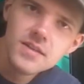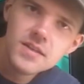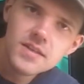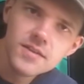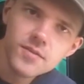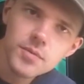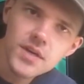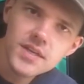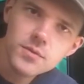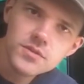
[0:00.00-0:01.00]
Hey
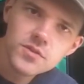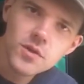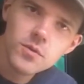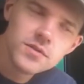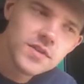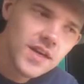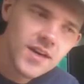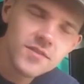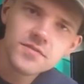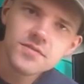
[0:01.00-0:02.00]
everybody, what's going
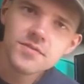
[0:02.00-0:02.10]
down?